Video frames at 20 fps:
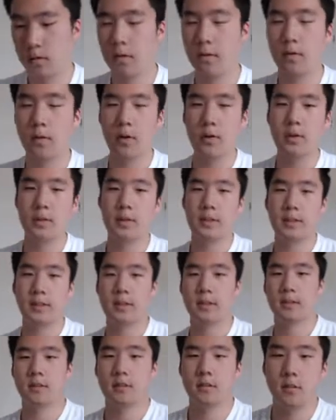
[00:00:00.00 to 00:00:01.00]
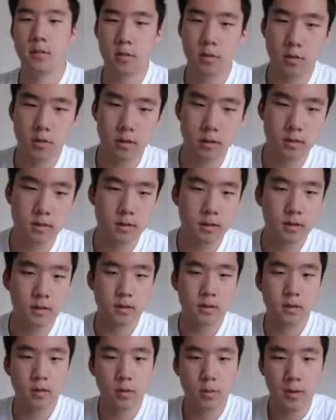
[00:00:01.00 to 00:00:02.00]
Four 58, two
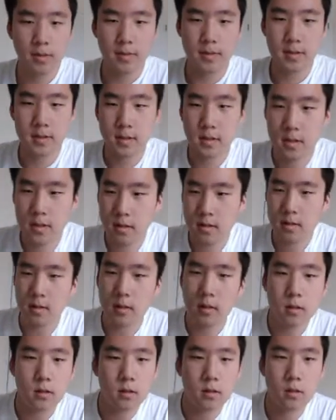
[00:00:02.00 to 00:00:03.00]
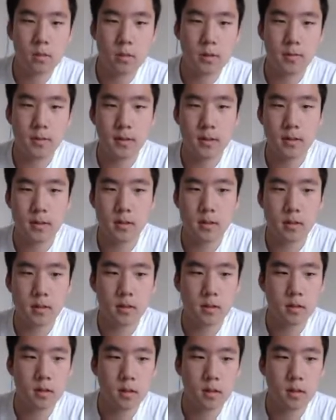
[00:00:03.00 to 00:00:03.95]
more minutes. Yeah, 2 more minutes.